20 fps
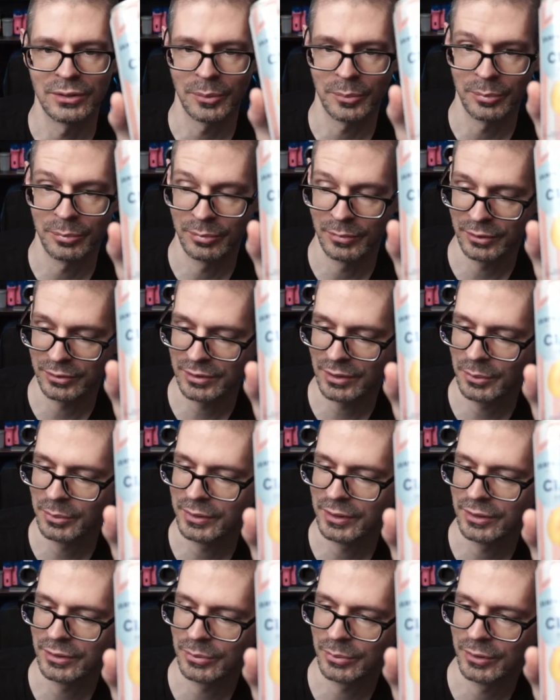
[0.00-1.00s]
I'll start with
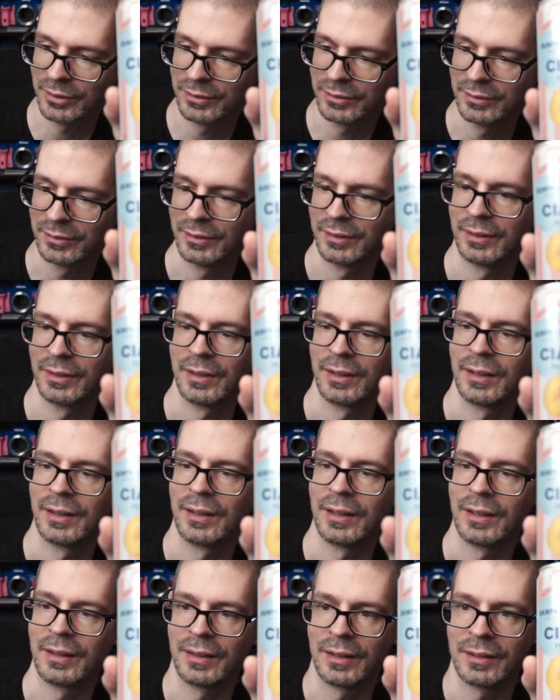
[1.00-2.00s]
this one,
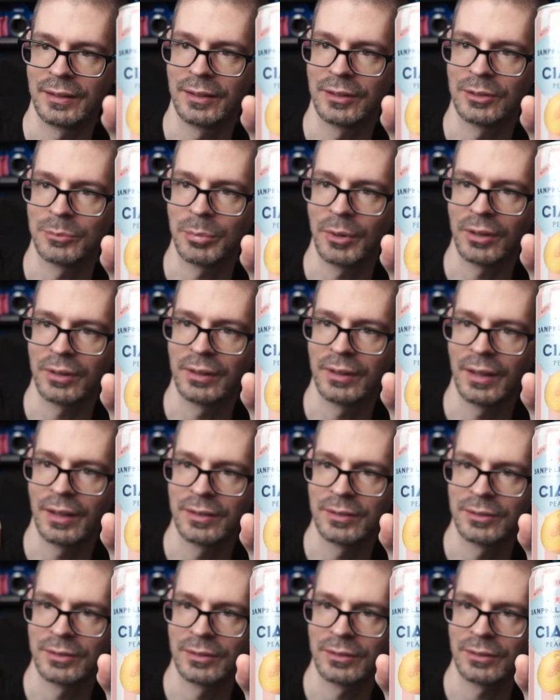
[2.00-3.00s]
and then the sparkling
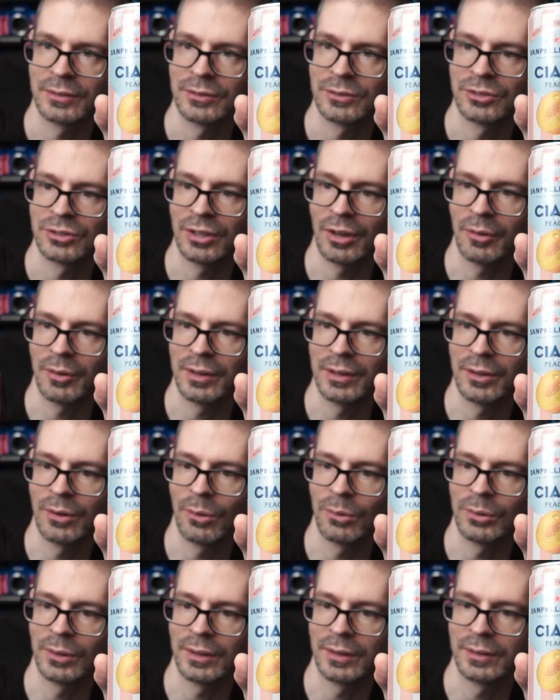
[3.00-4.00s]
ice cherry
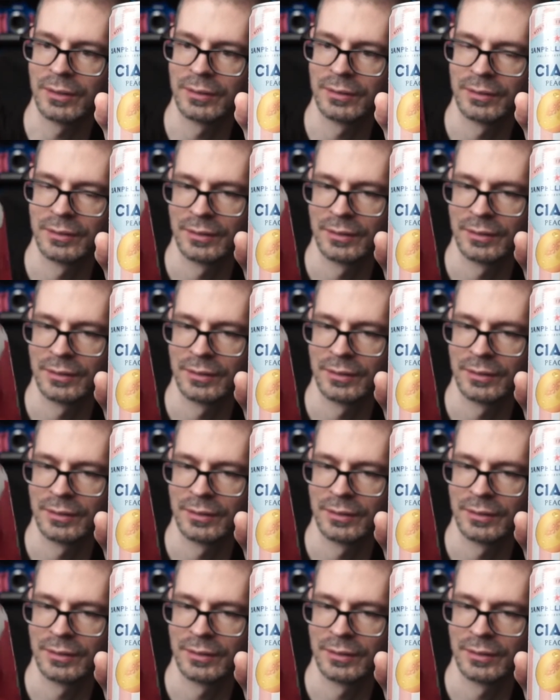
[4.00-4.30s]
cola.